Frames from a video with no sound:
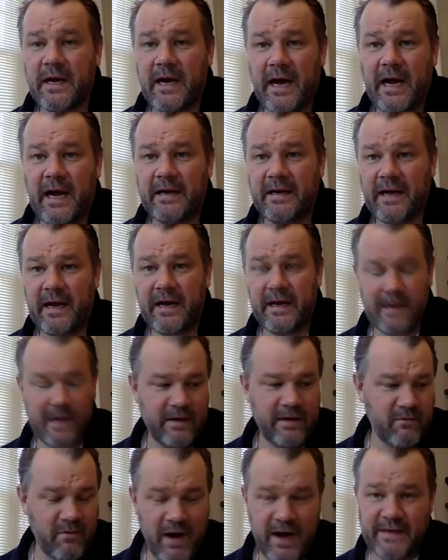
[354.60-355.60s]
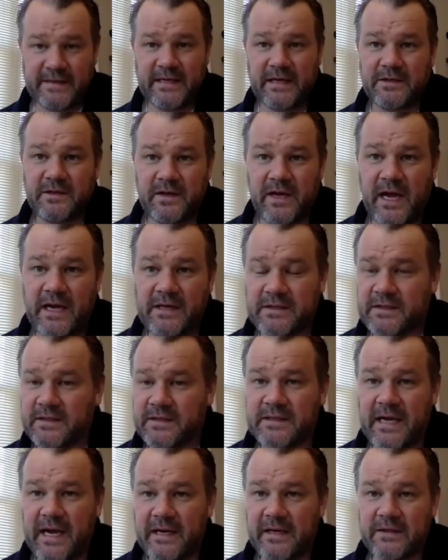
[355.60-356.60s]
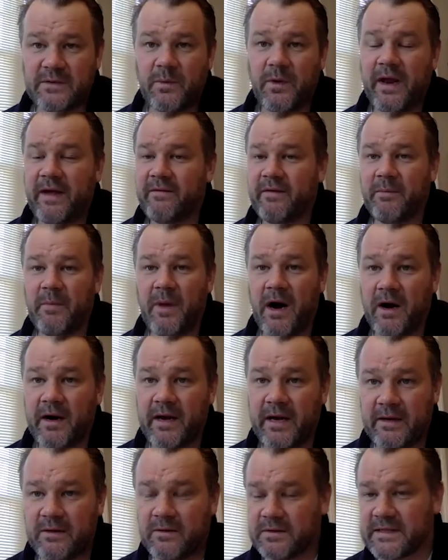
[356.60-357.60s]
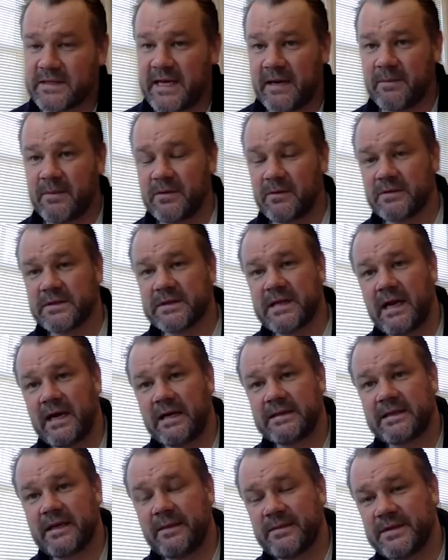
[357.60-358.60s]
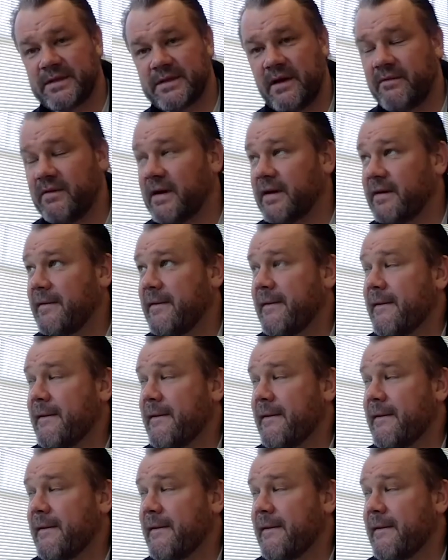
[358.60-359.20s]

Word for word: and, and, and raise education standards, whatever market or segment or slice I'm serving.